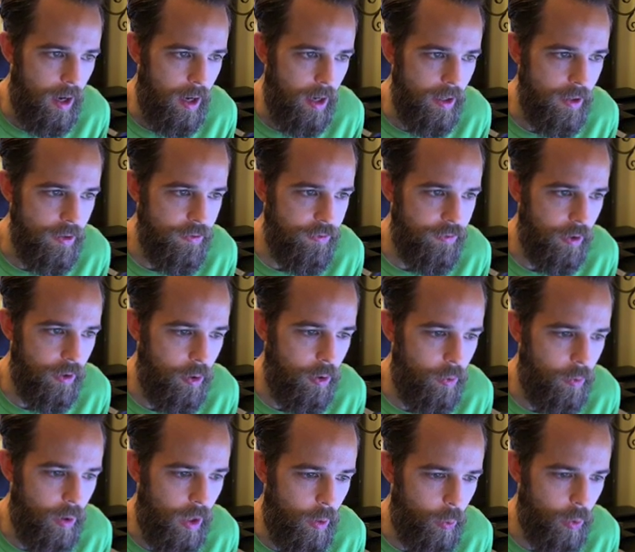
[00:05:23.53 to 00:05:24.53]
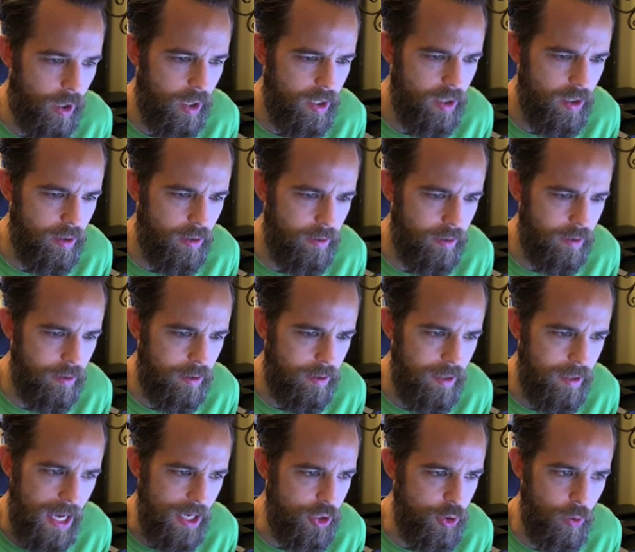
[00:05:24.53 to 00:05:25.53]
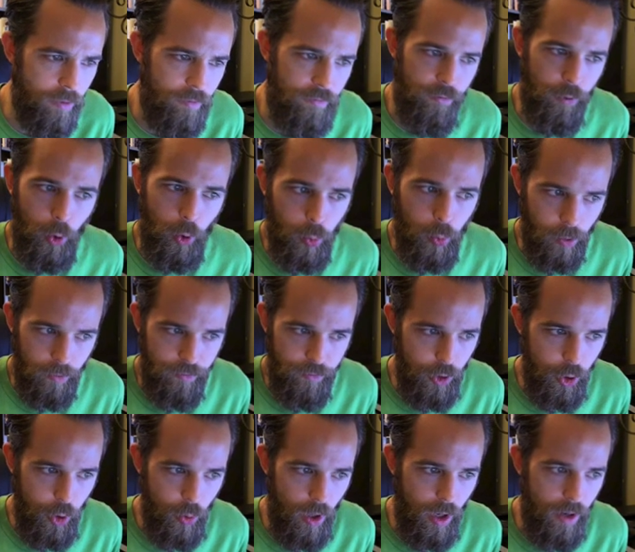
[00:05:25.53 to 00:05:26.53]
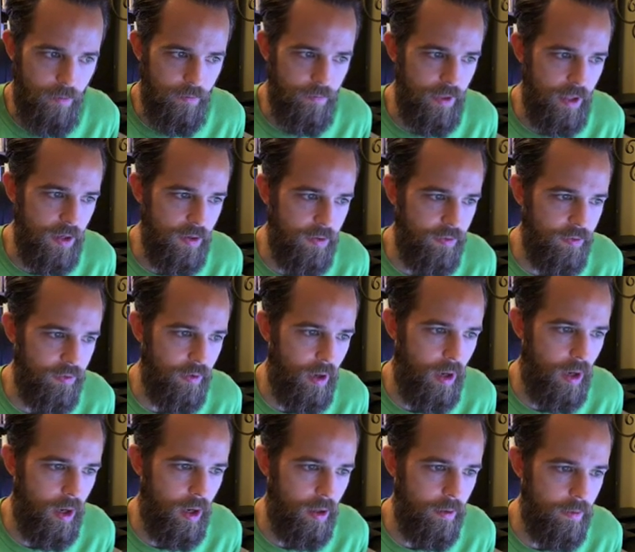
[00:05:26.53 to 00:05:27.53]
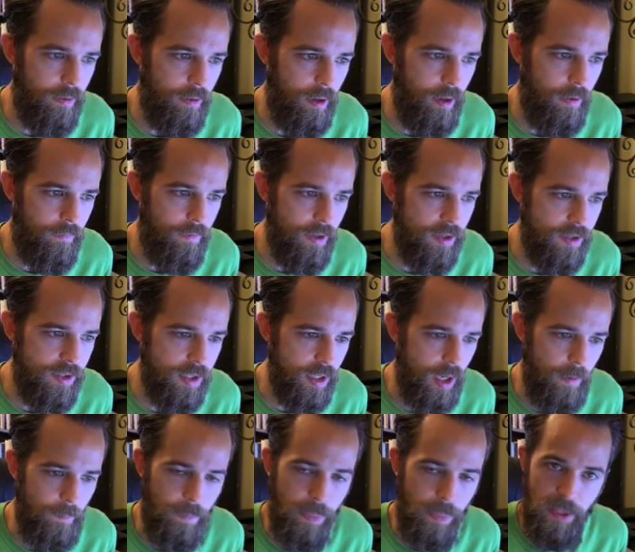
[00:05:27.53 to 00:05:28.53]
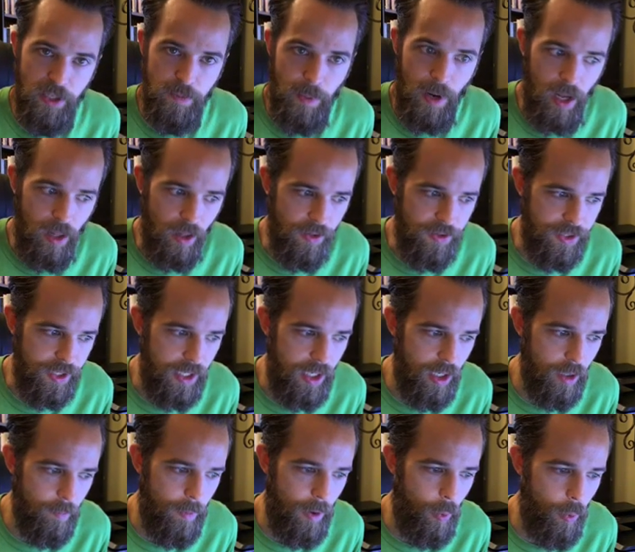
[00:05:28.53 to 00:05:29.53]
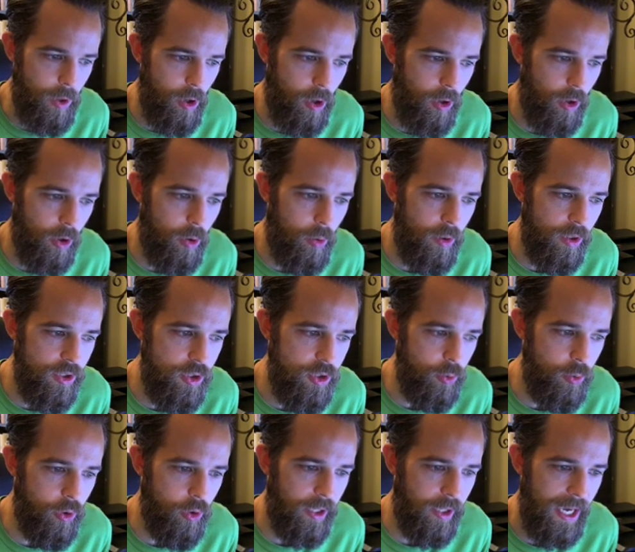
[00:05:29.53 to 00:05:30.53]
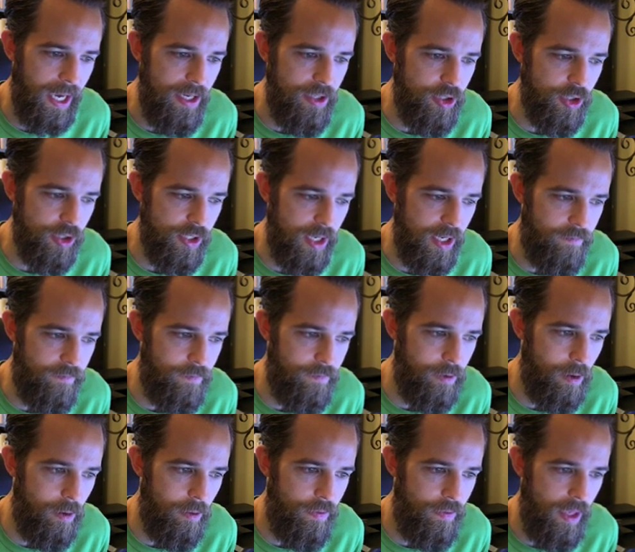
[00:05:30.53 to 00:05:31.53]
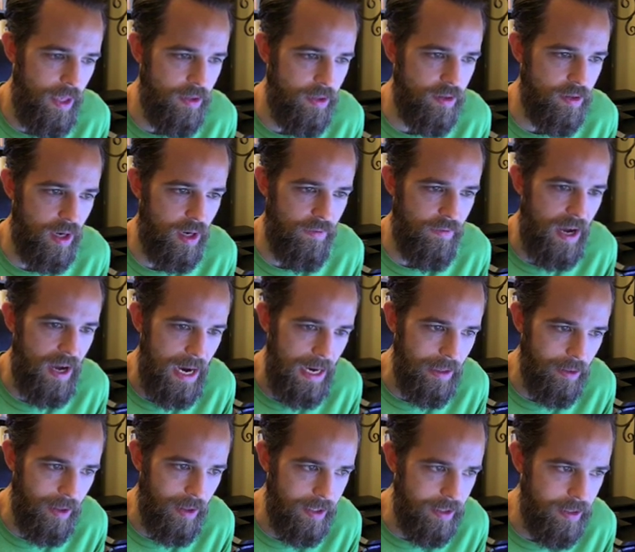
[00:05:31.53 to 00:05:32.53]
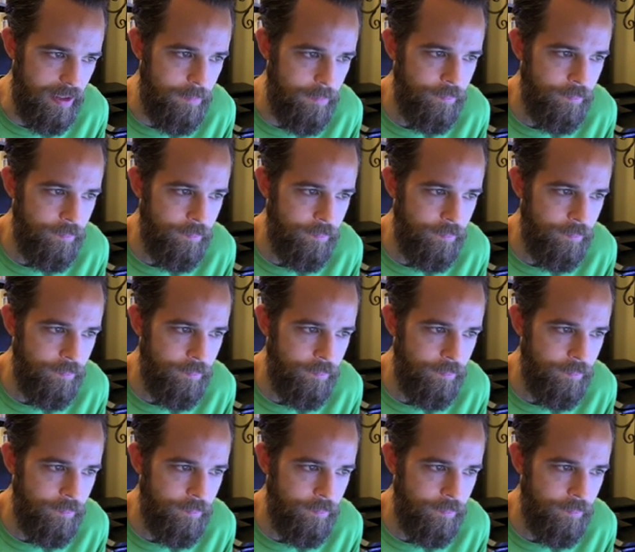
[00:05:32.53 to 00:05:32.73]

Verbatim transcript: so we're going to not do a full review of this of this this policy here, but we are going to look at just a few things that I've highlighted